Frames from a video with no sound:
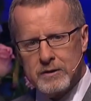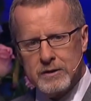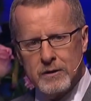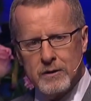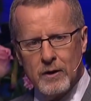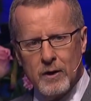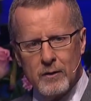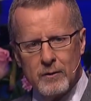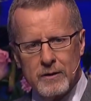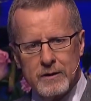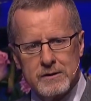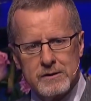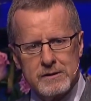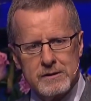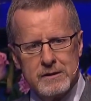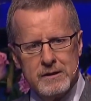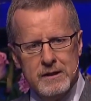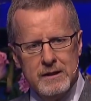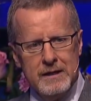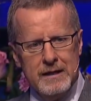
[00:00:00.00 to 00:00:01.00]
to
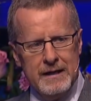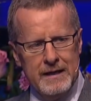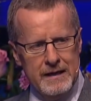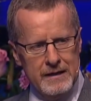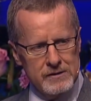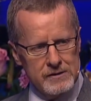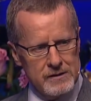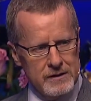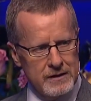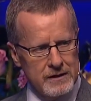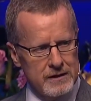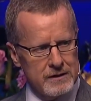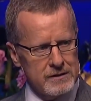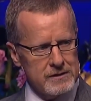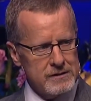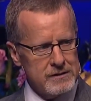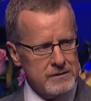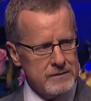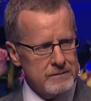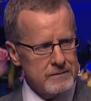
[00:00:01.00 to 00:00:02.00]
notice, is
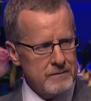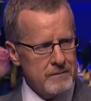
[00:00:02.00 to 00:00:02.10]
this: